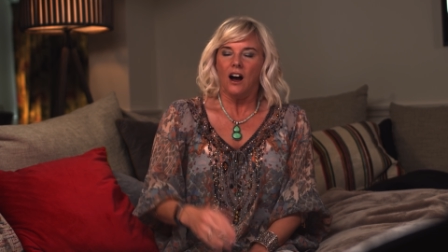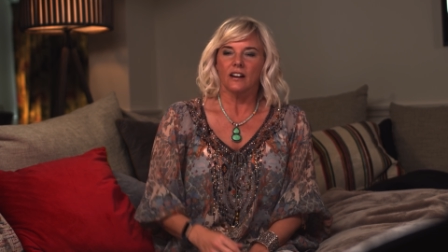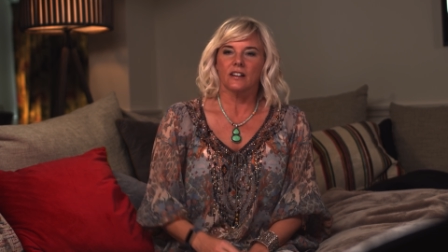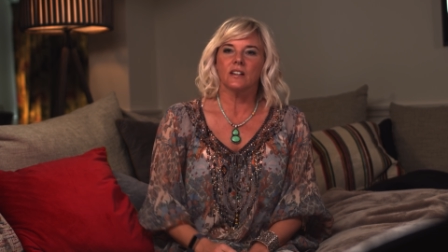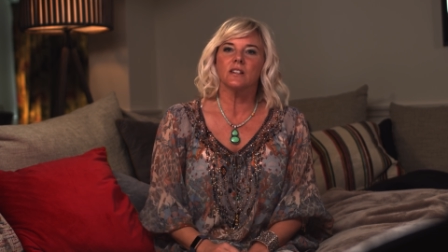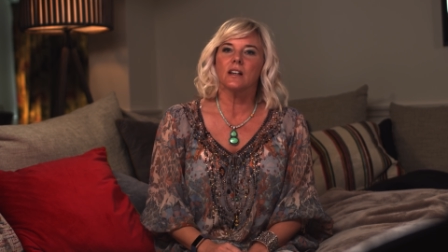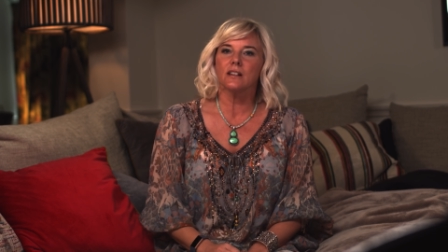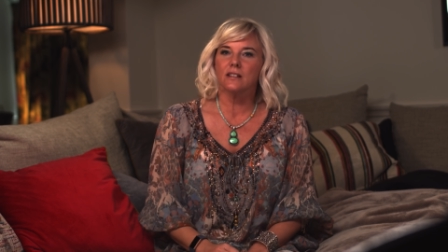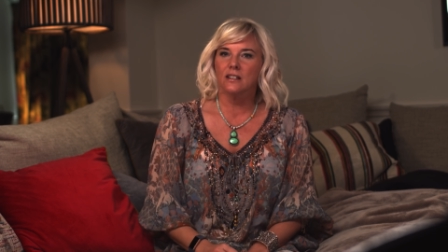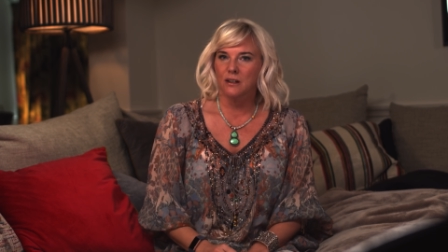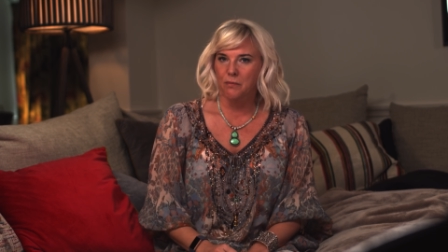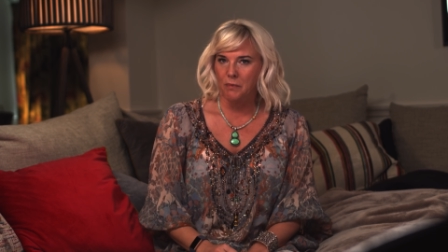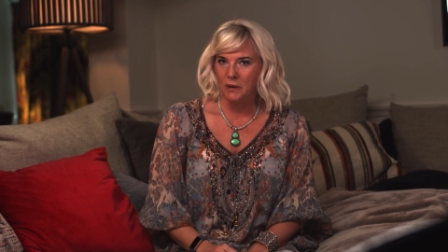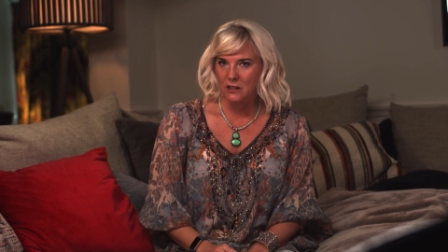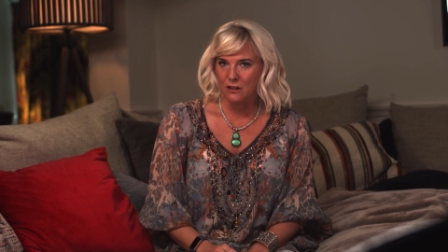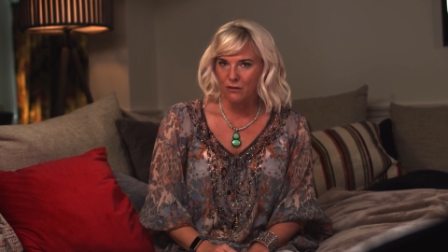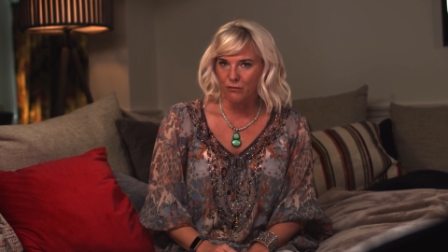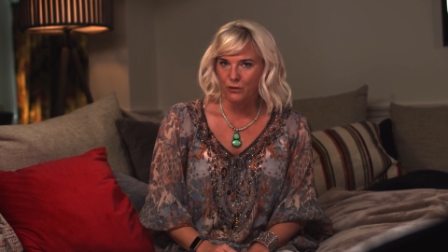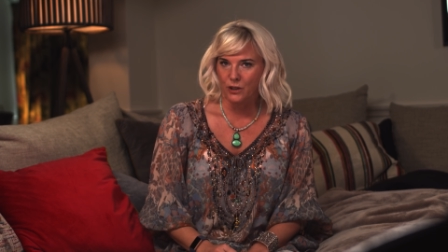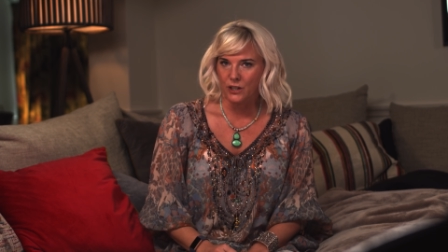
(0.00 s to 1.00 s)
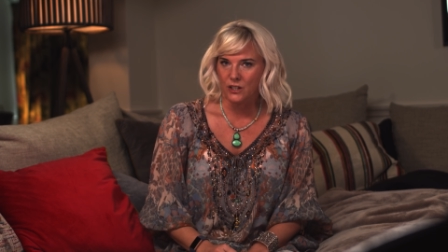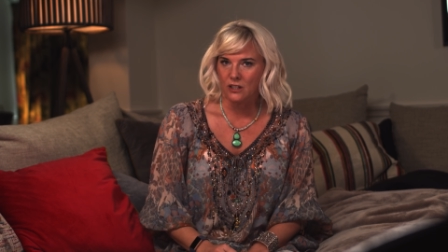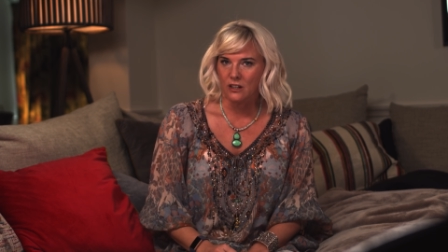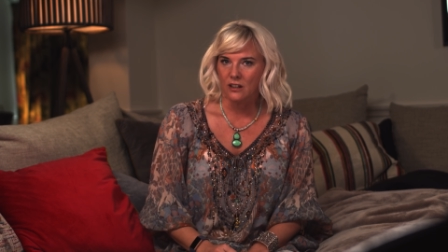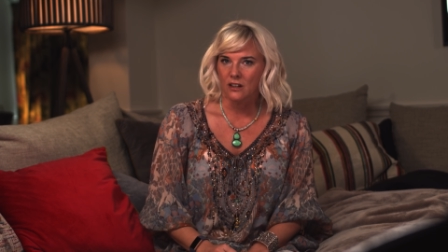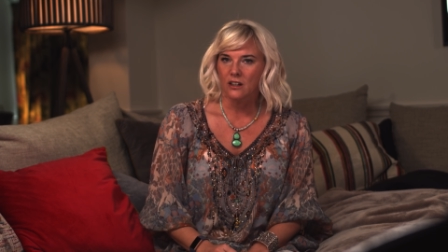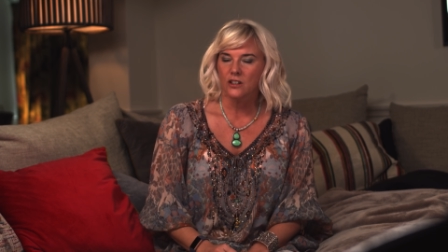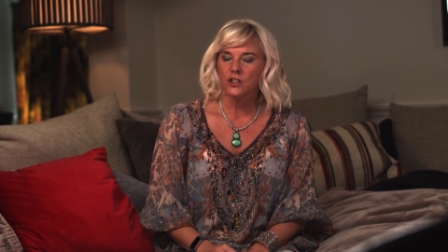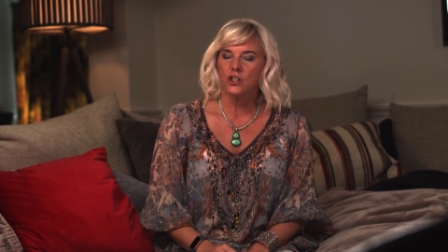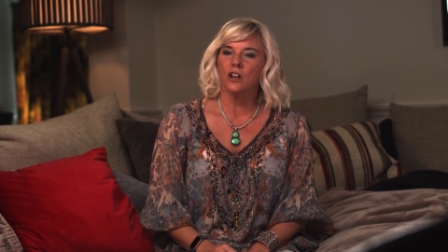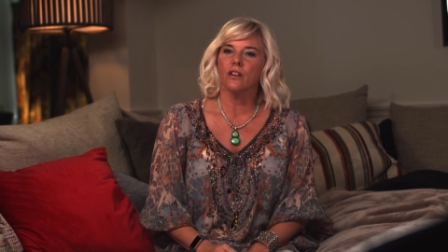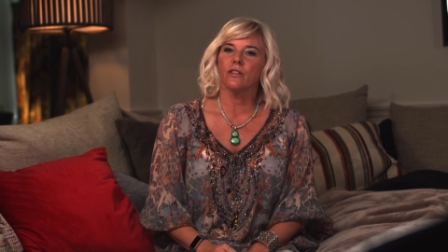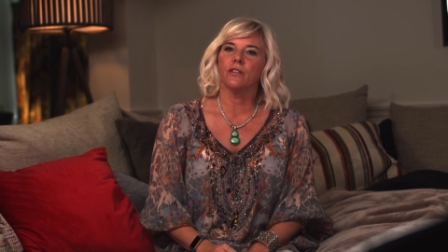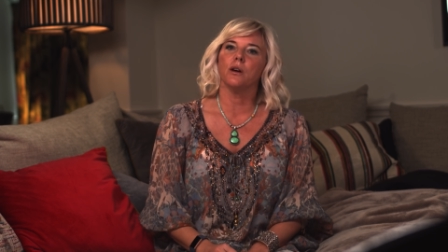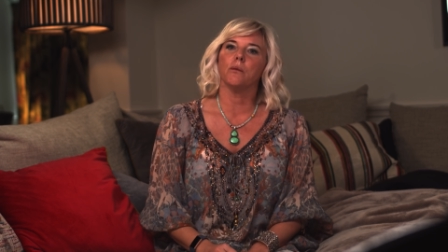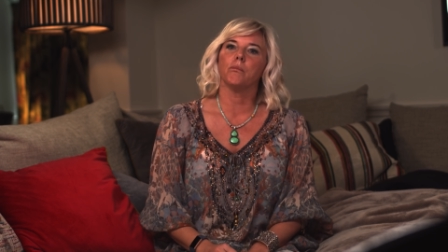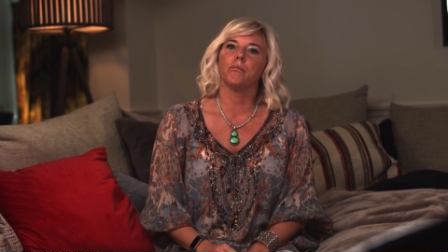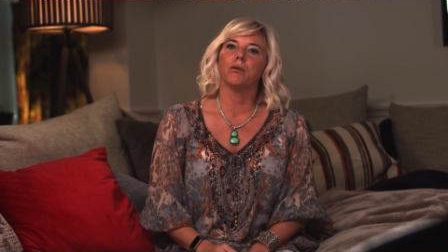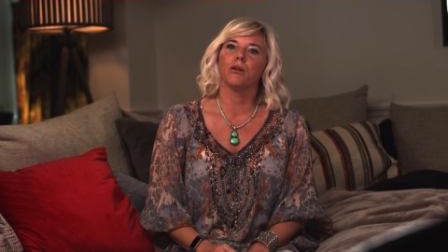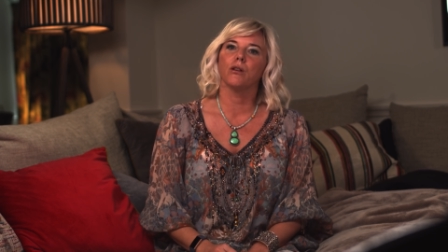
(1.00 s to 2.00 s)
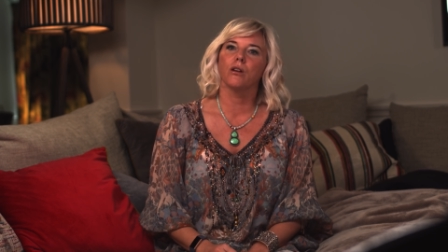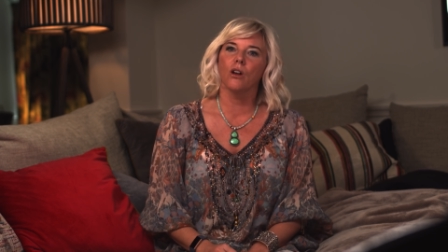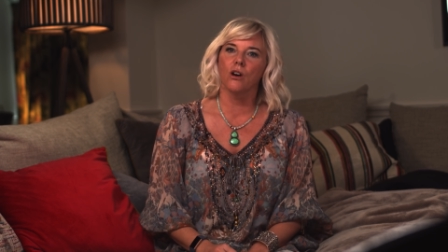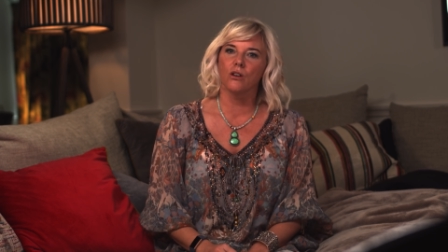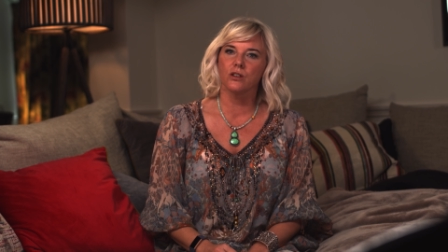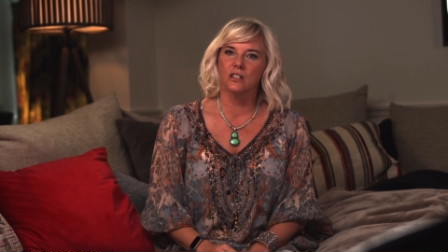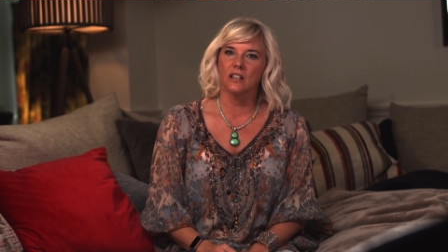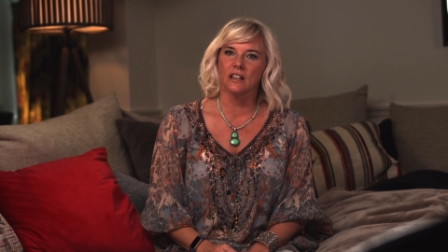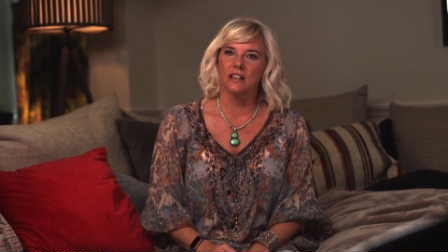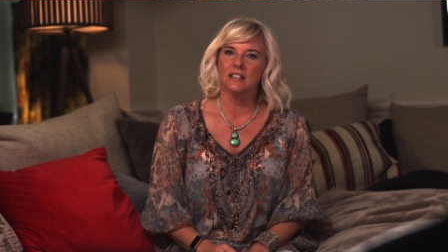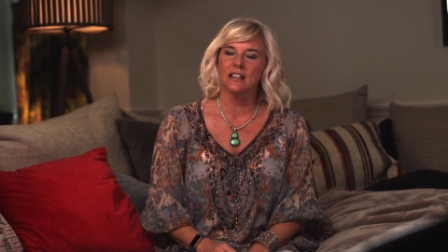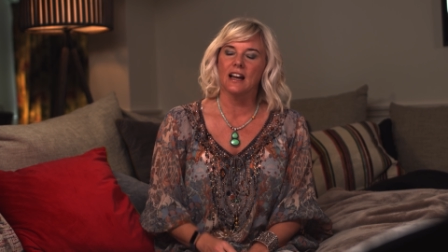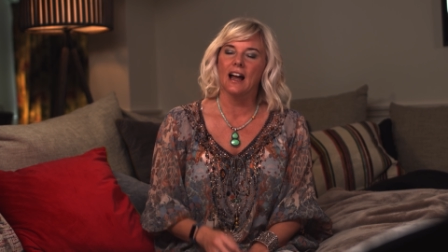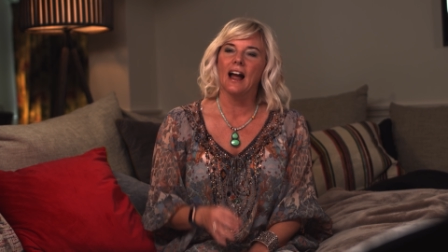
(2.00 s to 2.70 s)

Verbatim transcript: conducted a piece of research that plotted